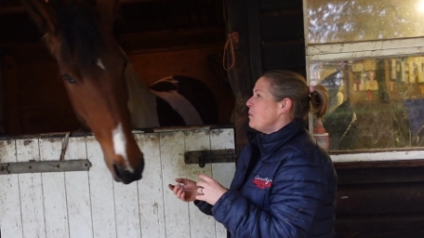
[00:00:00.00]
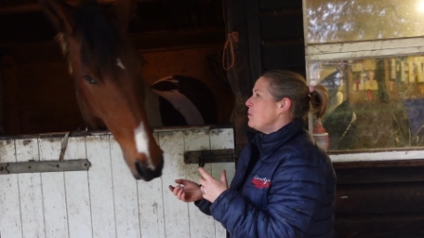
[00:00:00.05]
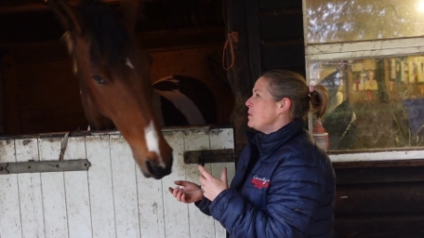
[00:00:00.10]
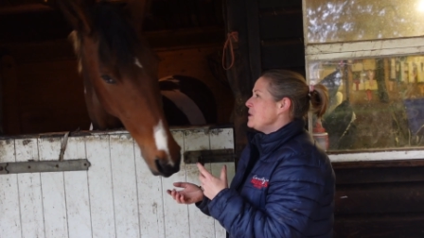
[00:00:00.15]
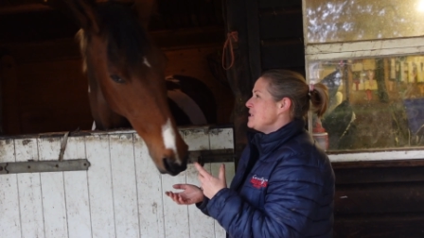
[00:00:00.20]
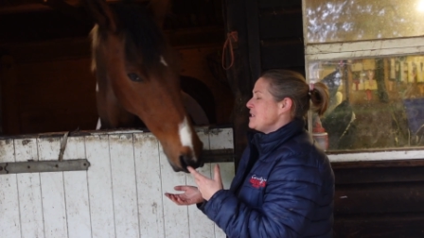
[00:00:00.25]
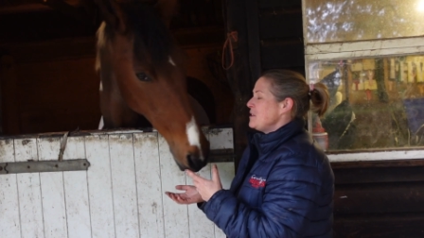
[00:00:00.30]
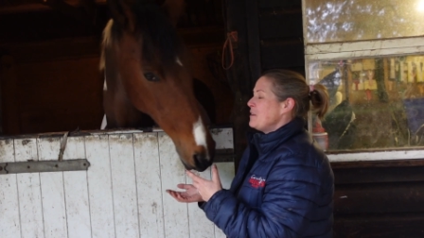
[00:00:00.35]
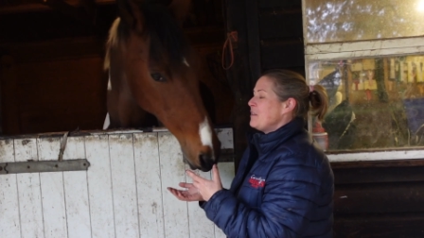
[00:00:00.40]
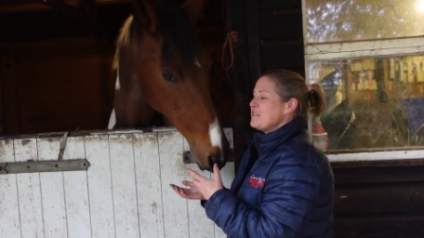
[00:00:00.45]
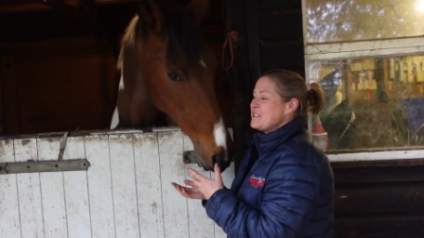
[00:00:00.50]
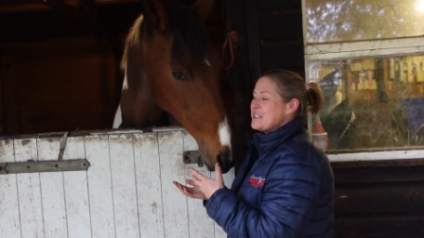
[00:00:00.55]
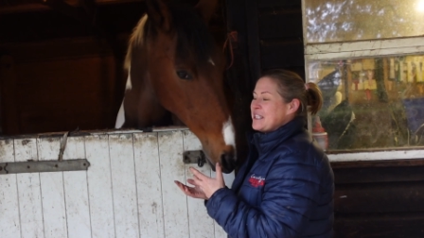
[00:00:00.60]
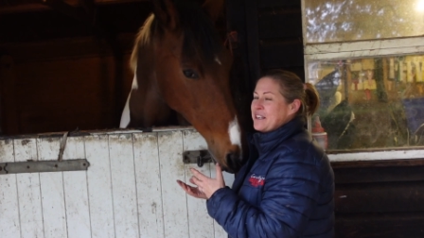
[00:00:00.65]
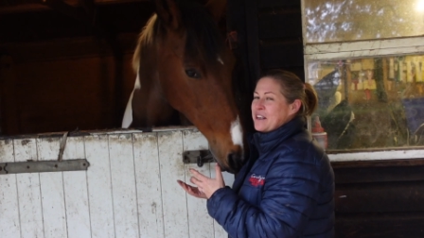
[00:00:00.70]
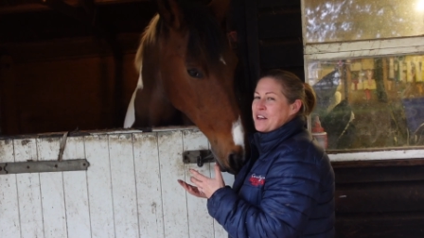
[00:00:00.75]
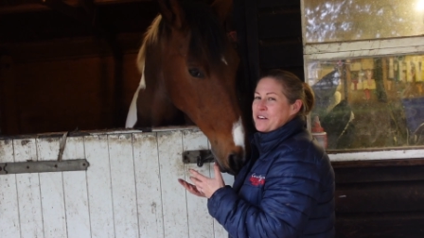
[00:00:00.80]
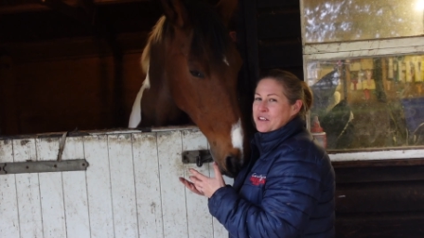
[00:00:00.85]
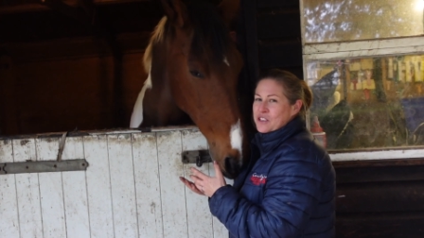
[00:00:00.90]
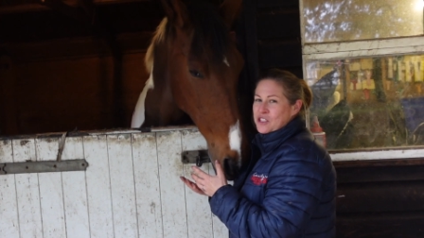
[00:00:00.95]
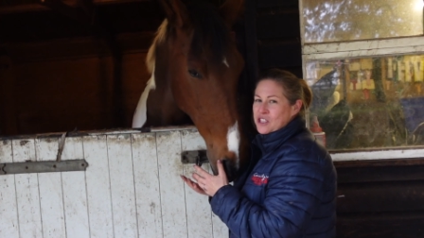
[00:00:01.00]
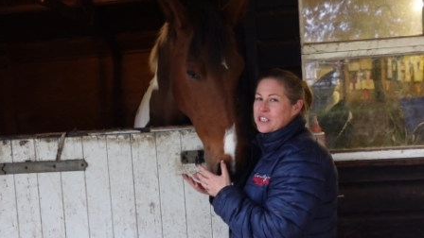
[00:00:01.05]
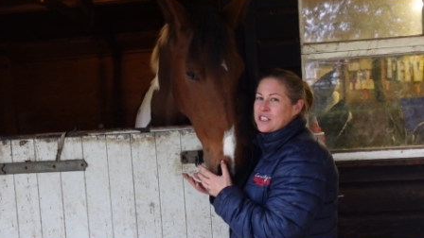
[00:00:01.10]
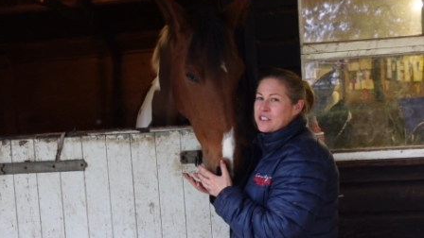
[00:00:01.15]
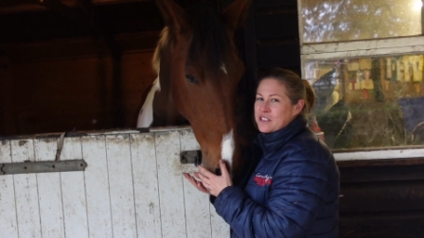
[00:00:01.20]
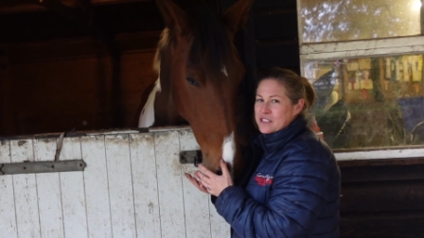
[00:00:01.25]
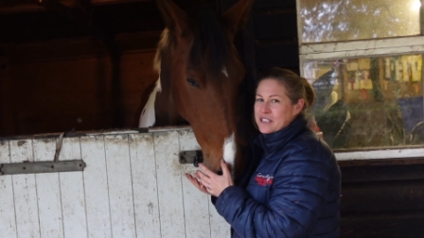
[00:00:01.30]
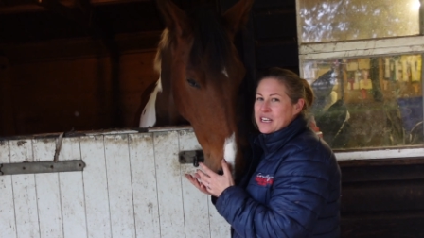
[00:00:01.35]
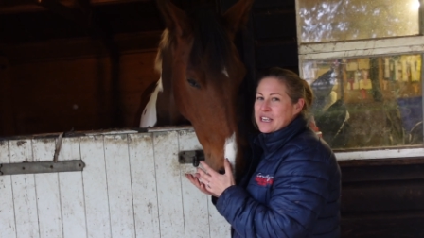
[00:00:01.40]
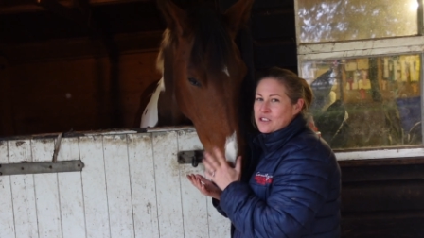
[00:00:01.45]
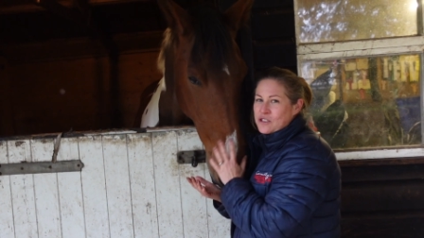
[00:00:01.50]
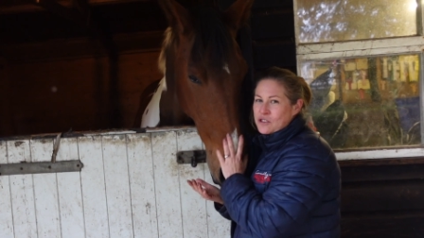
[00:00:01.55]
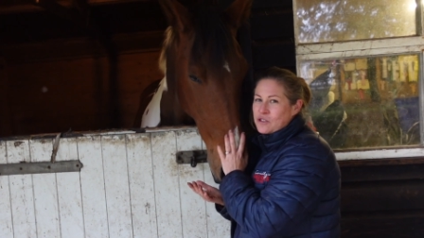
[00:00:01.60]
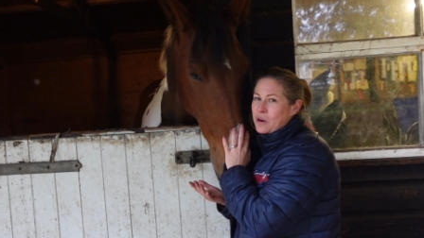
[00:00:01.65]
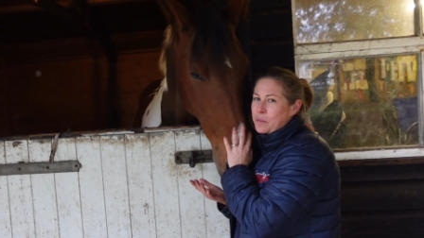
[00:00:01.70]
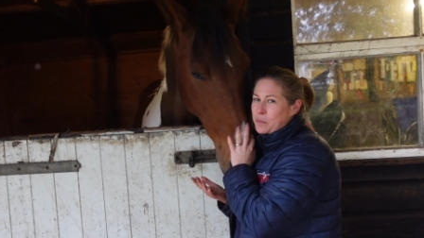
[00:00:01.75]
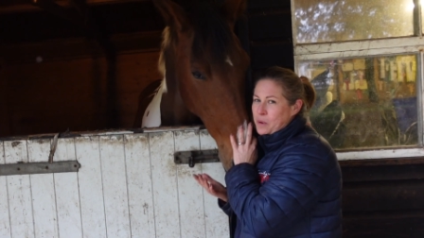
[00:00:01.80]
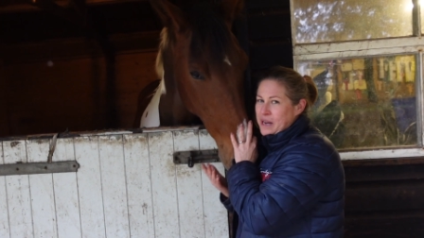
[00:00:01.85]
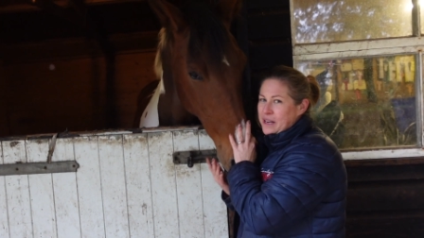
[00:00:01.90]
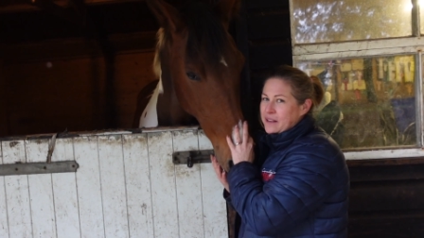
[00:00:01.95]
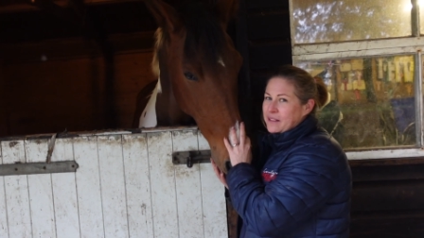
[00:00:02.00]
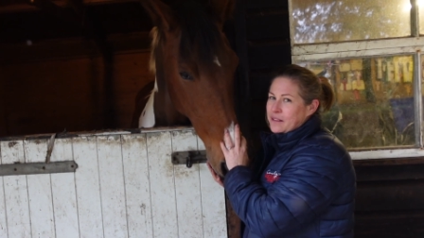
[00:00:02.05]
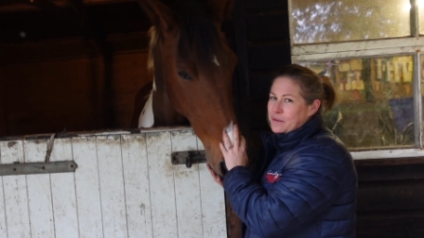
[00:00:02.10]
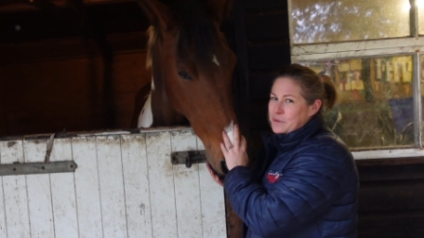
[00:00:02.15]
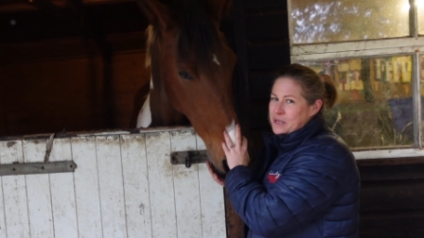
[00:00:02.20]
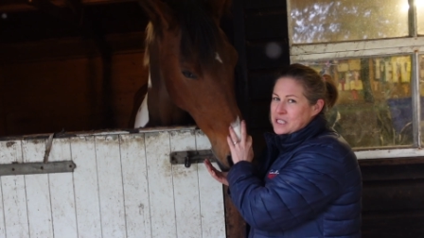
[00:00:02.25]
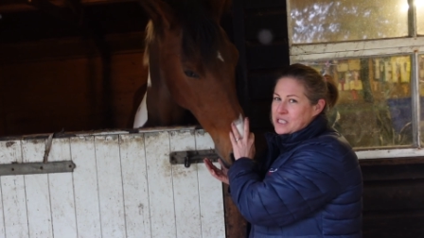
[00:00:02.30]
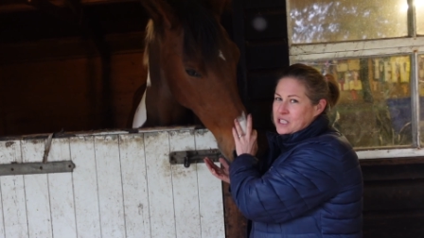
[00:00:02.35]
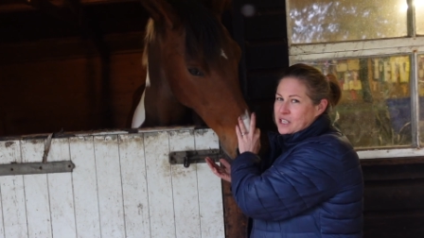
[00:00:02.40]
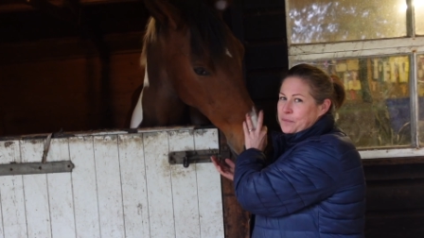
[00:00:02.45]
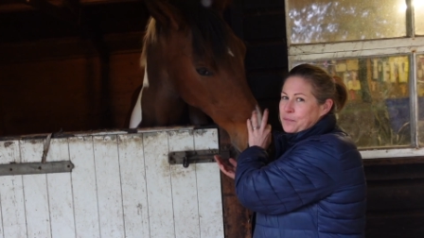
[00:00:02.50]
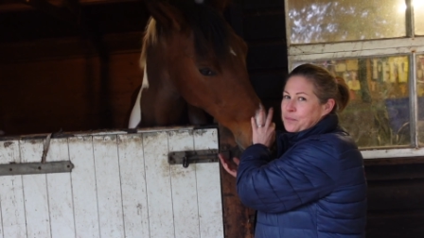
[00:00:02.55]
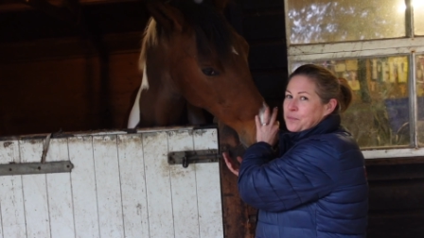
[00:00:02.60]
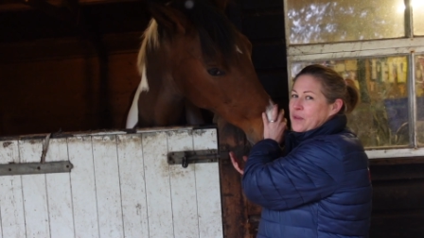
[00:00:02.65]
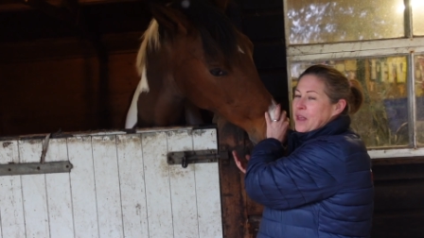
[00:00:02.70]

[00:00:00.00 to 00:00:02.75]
we do obviously know that she does tend to drop weight in the winter.